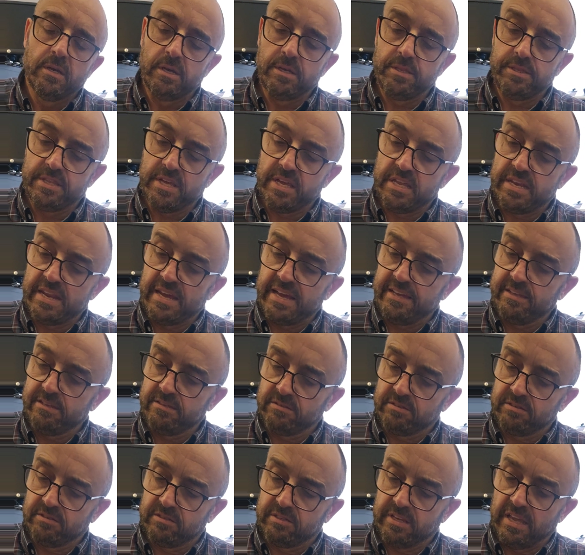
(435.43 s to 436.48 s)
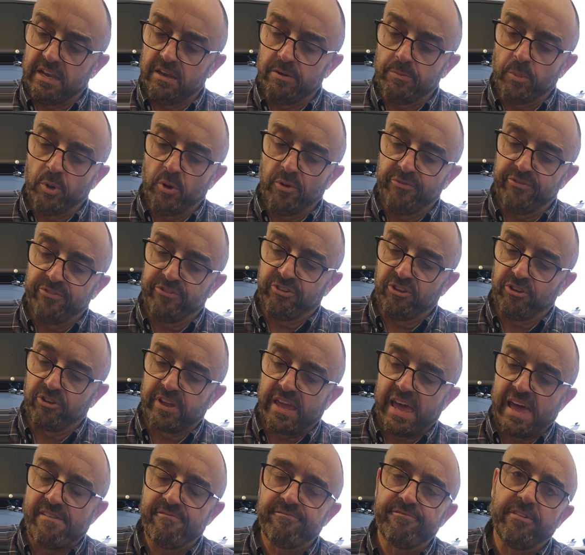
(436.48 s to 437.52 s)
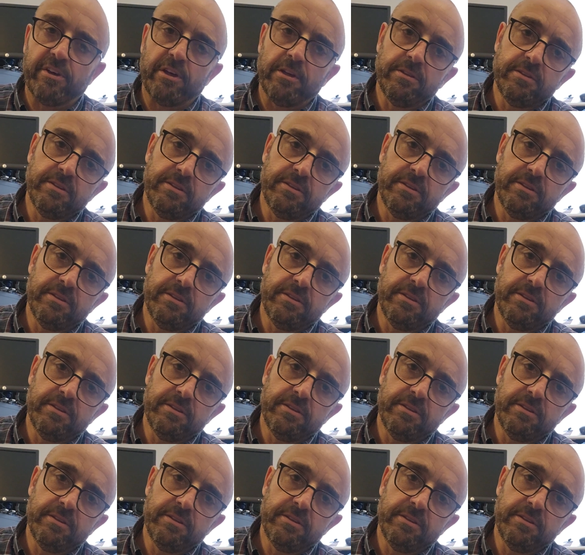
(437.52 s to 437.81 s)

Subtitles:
and then I sent them over to Canva,